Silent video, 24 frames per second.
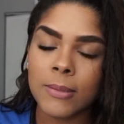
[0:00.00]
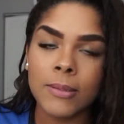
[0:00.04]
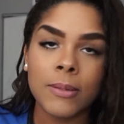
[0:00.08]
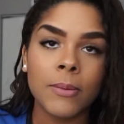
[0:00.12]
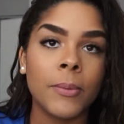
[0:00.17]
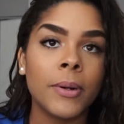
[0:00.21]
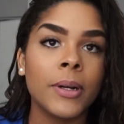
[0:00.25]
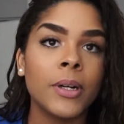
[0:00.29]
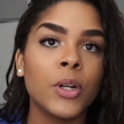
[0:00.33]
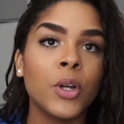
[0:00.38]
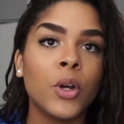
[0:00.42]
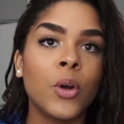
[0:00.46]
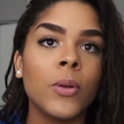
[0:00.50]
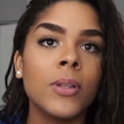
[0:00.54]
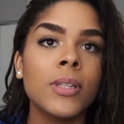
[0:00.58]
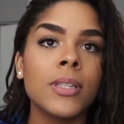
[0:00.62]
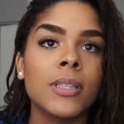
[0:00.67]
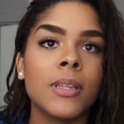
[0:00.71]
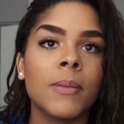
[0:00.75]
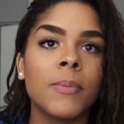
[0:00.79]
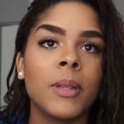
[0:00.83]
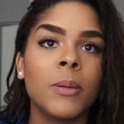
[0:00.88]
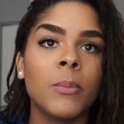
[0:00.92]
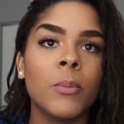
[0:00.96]
So now we're gonna go into
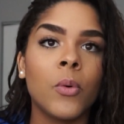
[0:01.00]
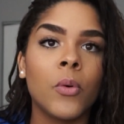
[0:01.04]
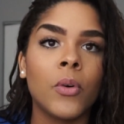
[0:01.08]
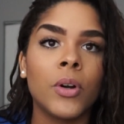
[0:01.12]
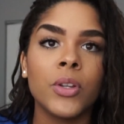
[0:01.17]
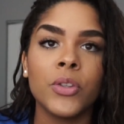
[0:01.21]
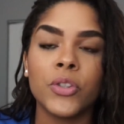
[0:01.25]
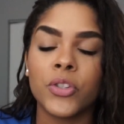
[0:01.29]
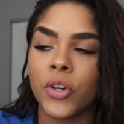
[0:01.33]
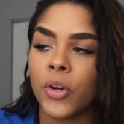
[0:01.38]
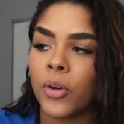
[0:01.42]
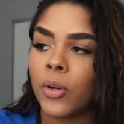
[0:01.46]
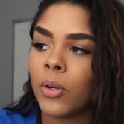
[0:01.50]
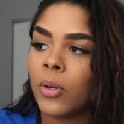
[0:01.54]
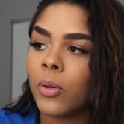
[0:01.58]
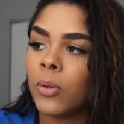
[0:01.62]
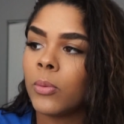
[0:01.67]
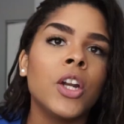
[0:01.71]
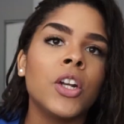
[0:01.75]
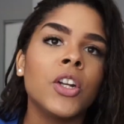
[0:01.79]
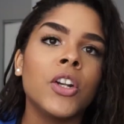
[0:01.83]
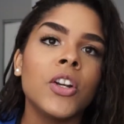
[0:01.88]
something more internal.